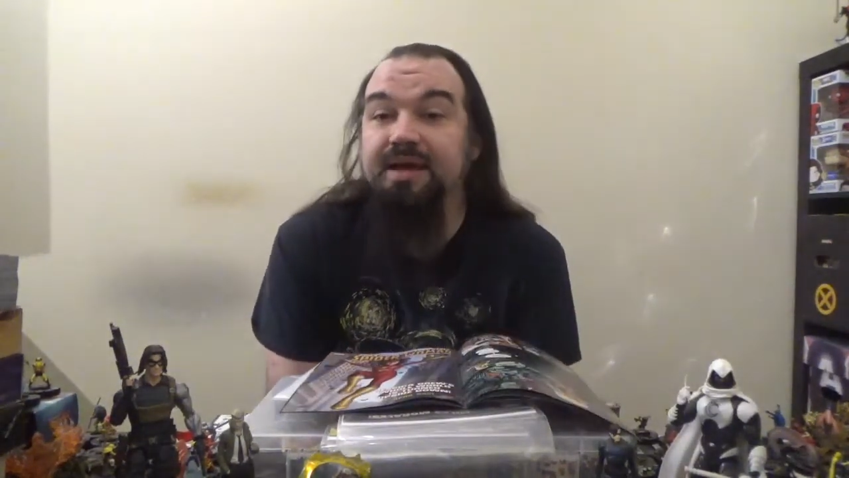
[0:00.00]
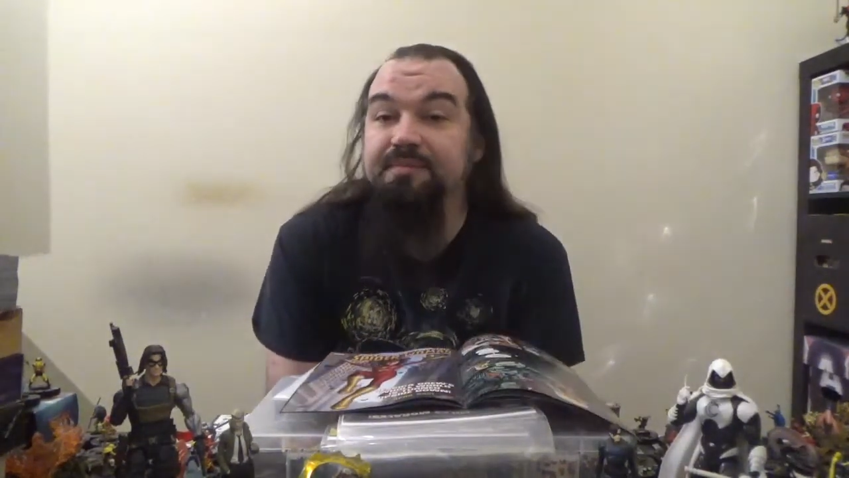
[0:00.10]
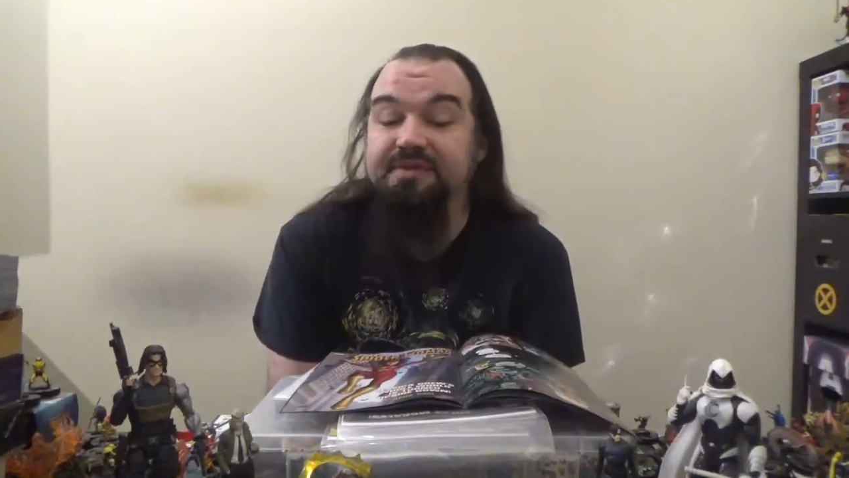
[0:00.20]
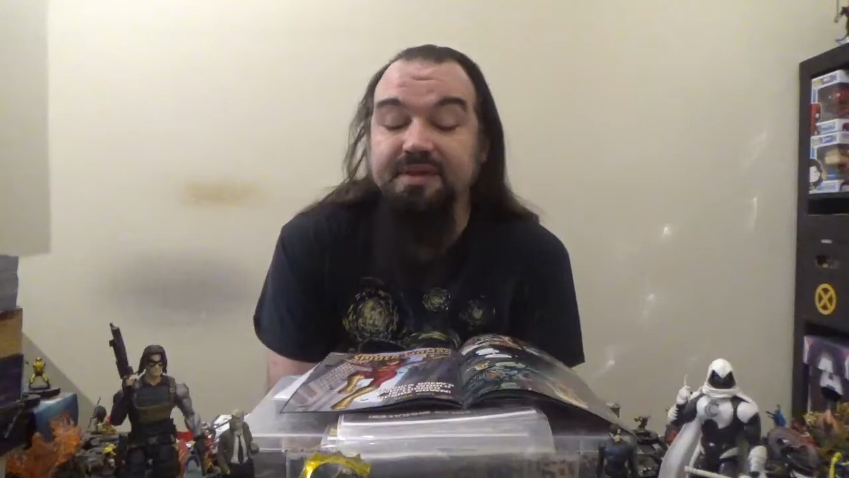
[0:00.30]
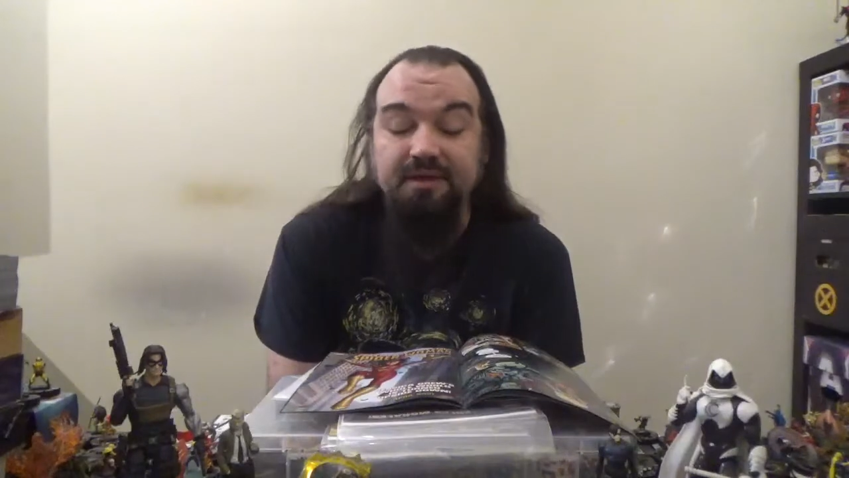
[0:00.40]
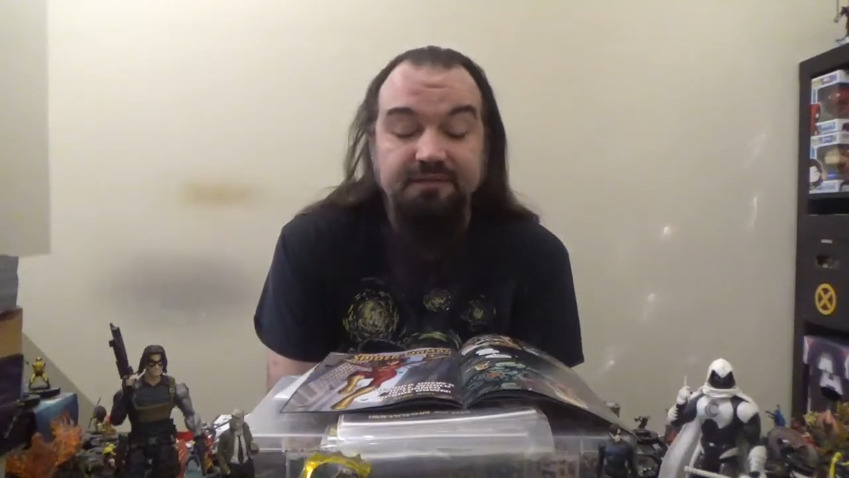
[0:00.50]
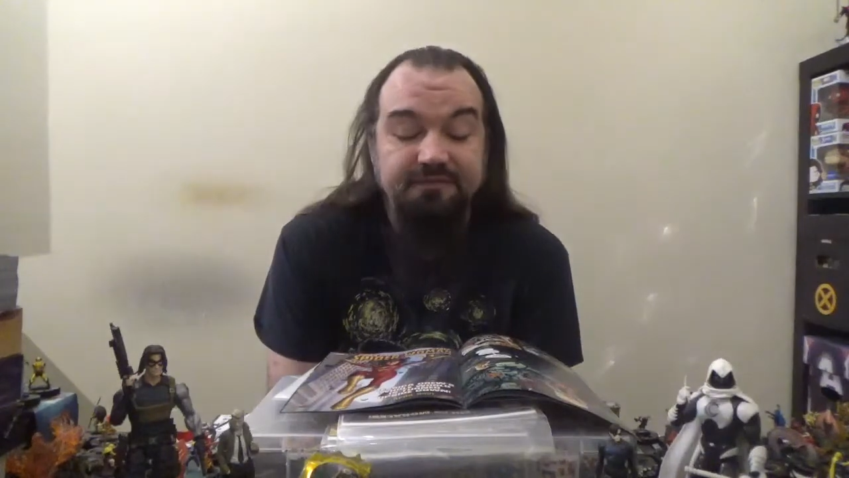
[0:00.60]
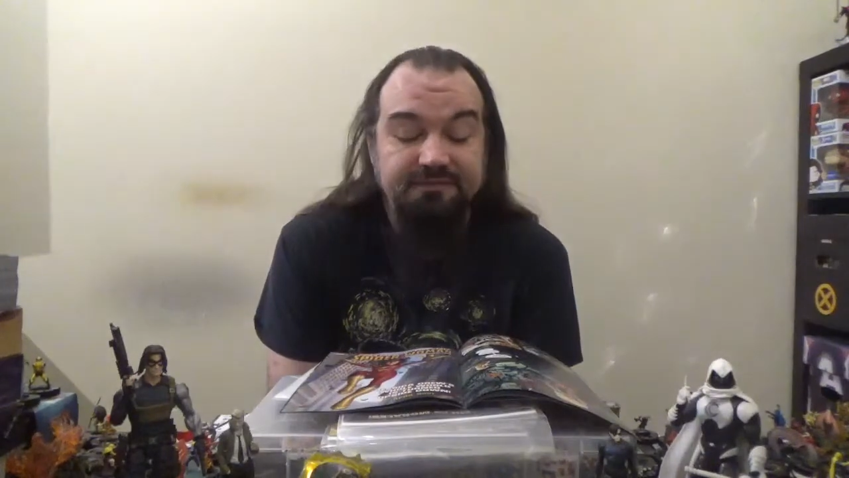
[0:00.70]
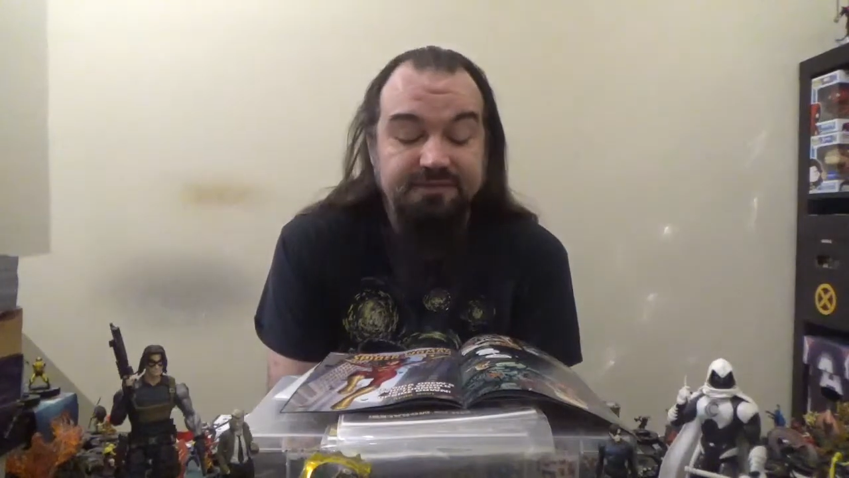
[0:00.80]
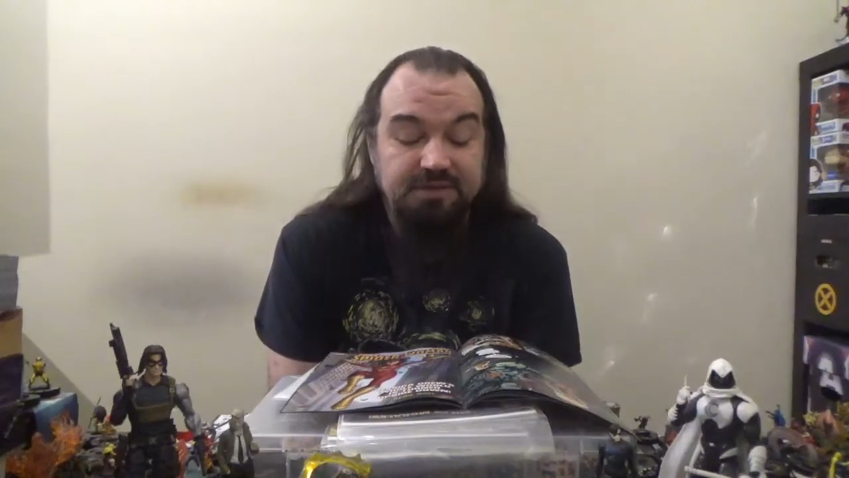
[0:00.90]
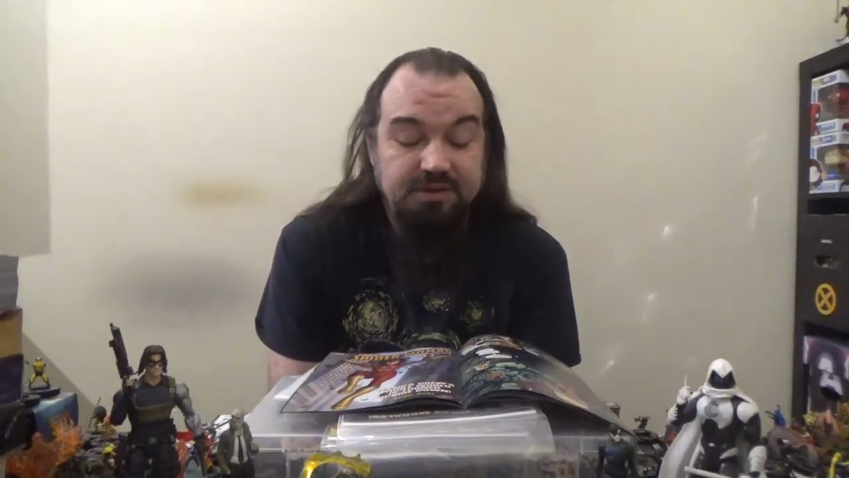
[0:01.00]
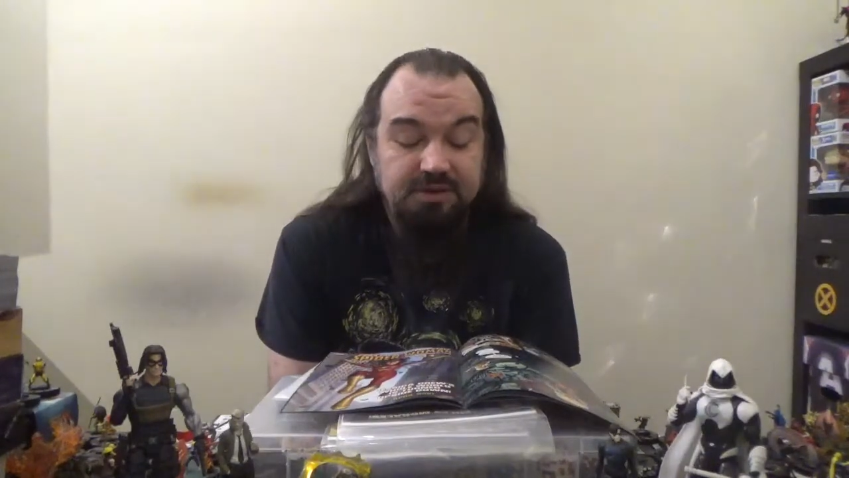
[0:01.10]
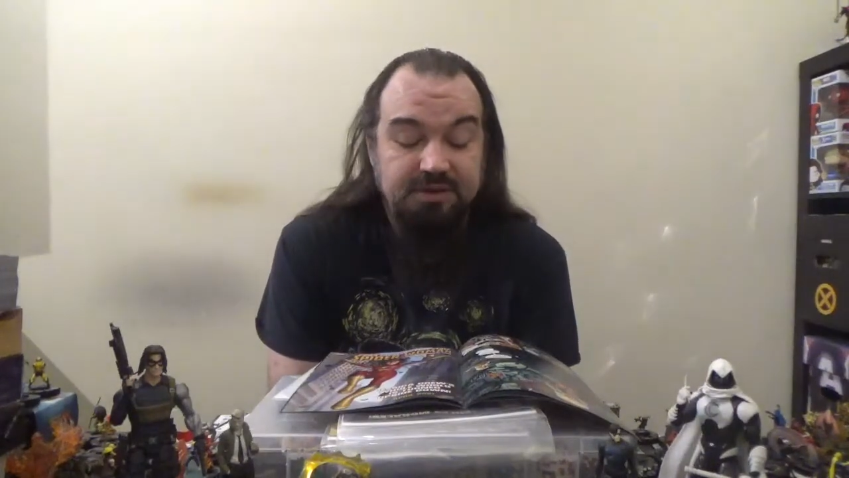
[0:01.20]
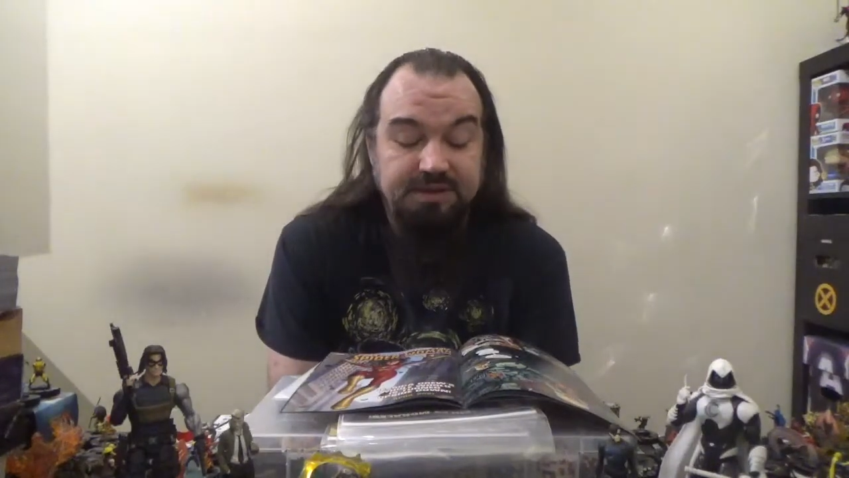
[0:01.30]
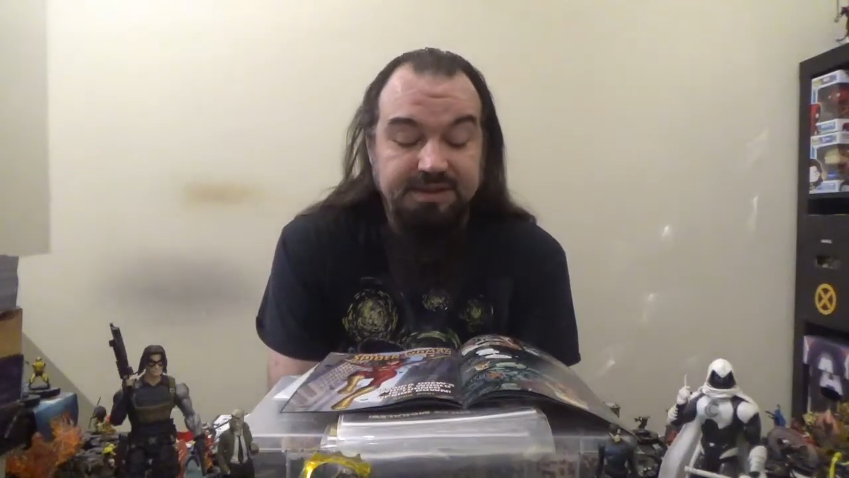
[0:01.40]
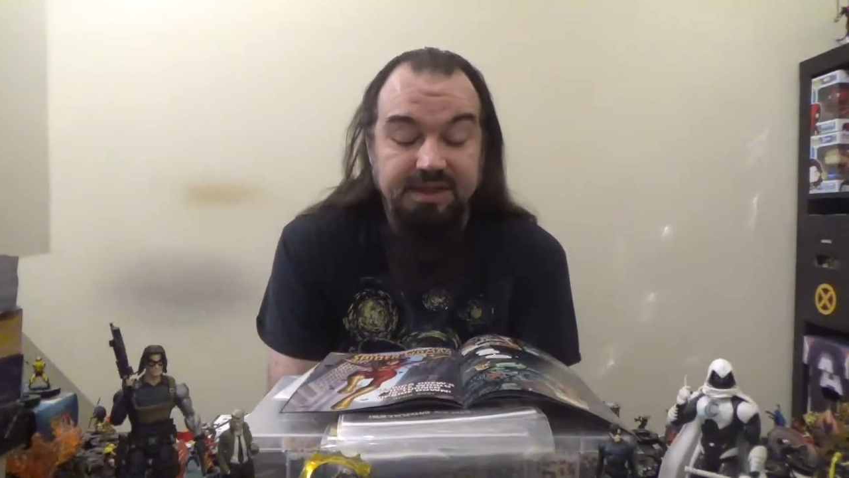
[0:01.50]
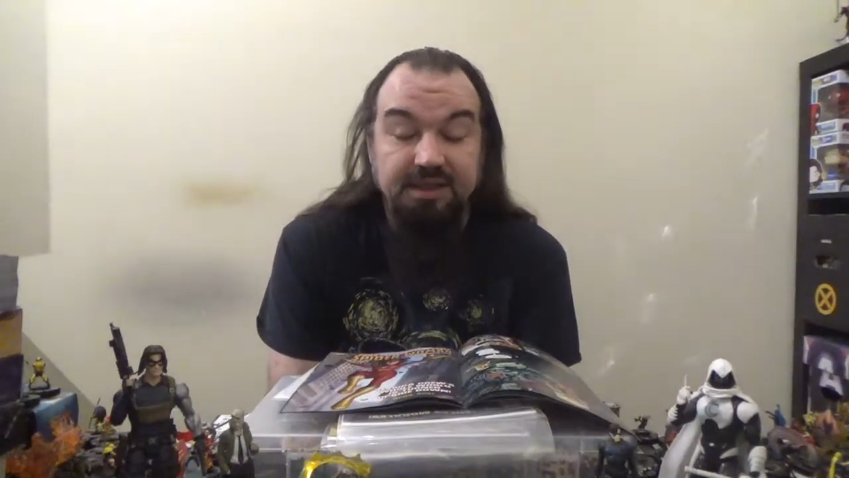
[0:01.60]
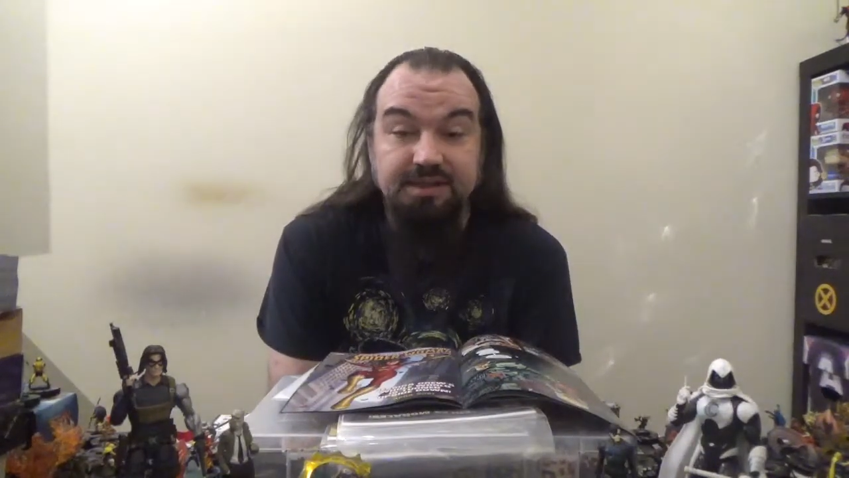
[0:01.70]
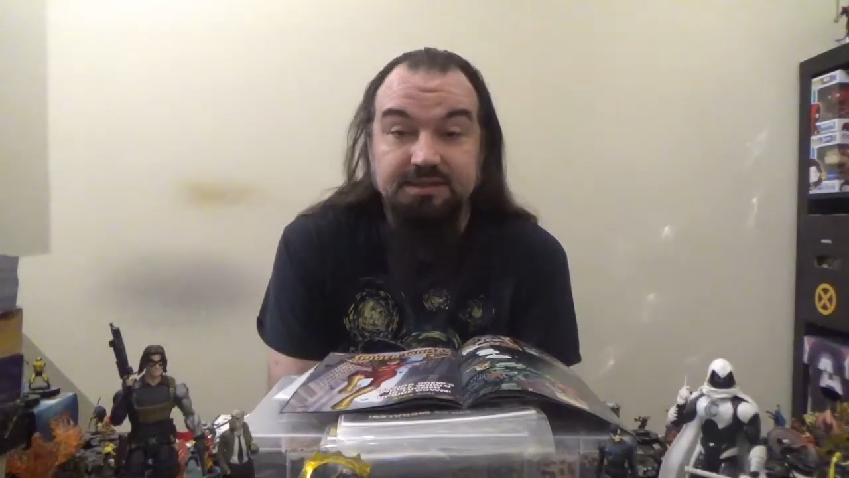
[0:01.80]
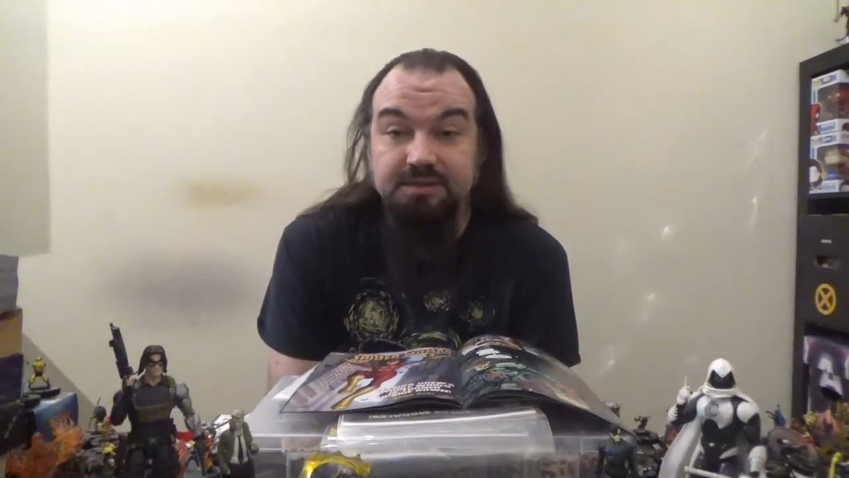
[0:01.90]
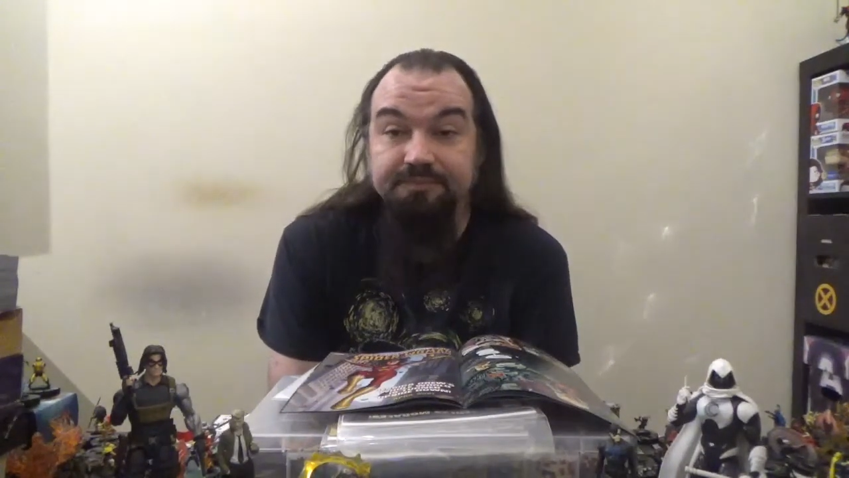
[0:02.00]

himself, Null,